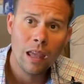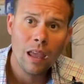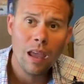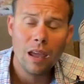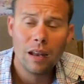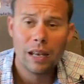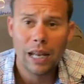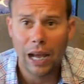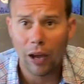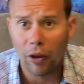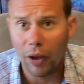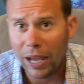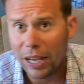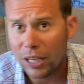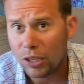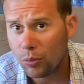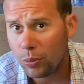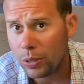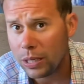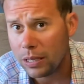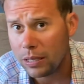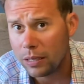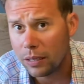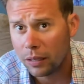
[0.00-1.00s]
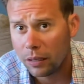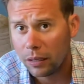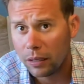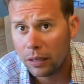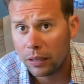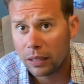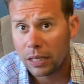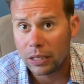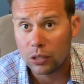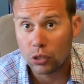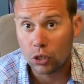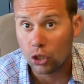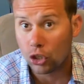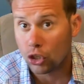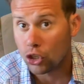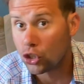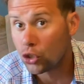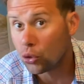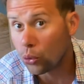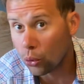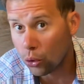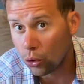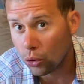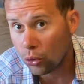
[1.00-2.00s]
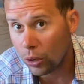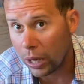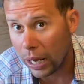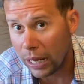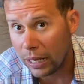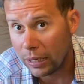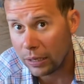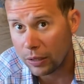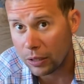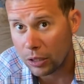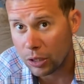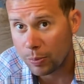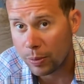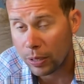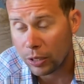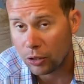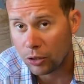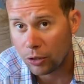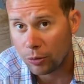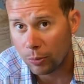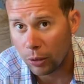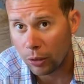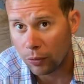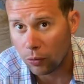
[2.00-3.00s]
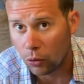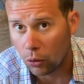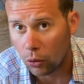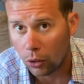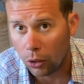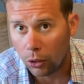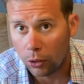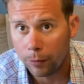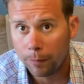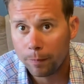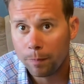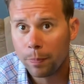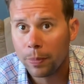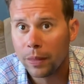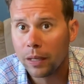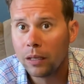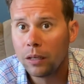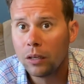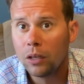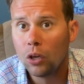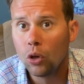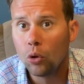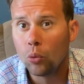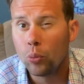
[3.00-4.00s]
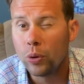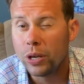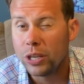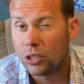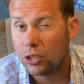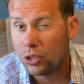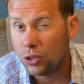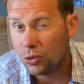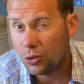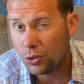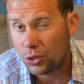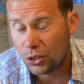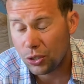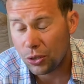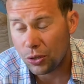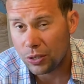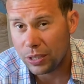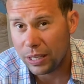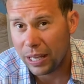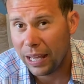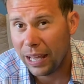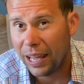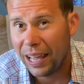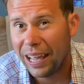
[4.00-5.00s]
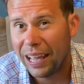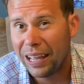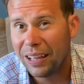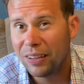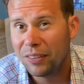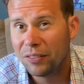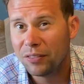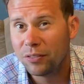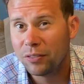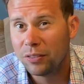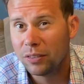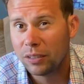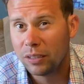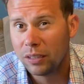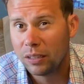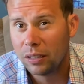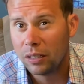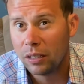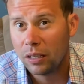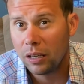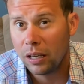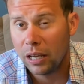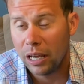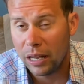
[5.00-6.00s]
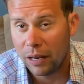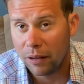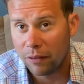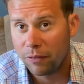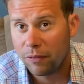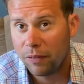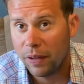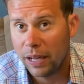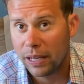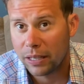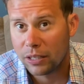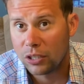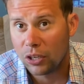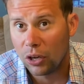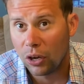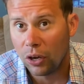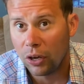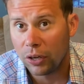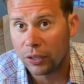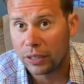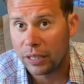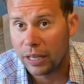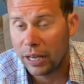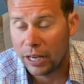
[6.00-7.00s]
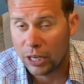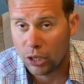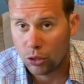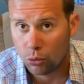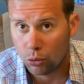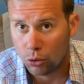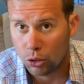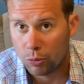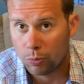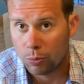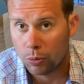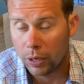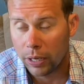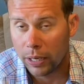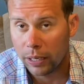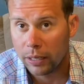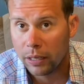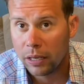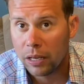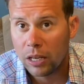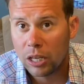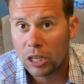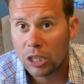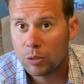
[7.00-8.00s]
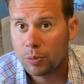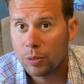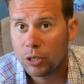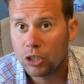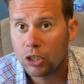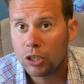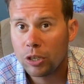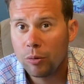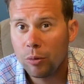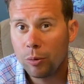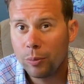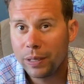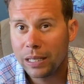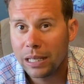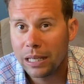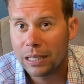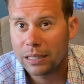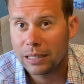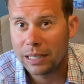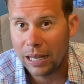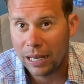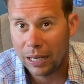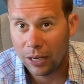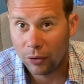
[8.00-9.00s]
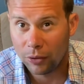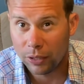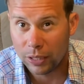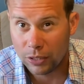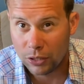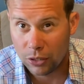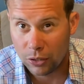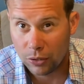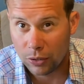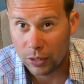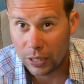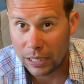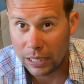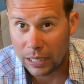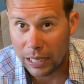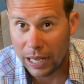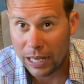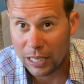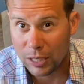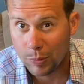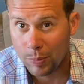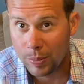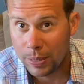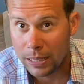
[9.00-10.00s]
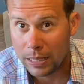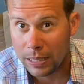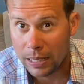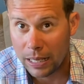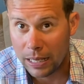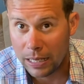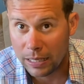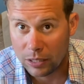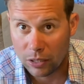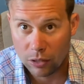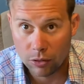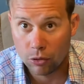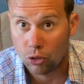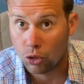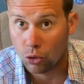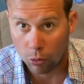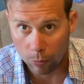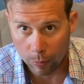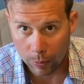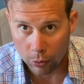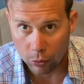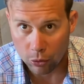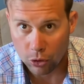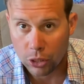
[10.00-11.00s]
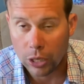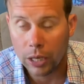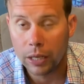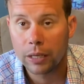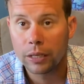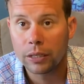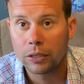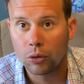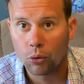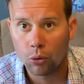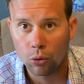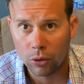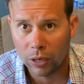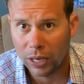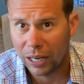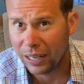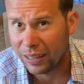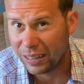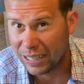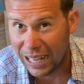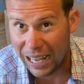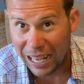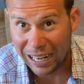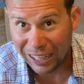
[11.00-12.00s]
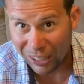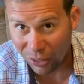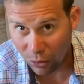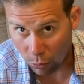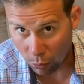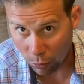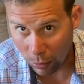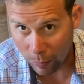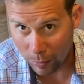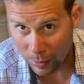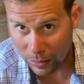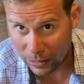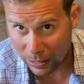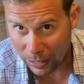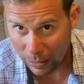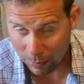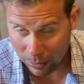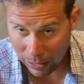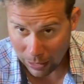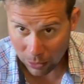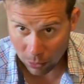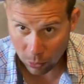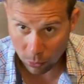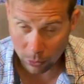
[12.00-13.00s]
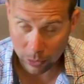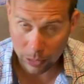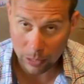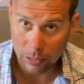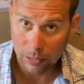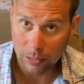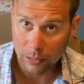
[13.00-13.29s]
Now, as we get to the shorter end of the spectrum overall, we do start to have an effect on the actual spread, especially when we get down into the SBS short barrel shotgun or kind of the any other weapon type category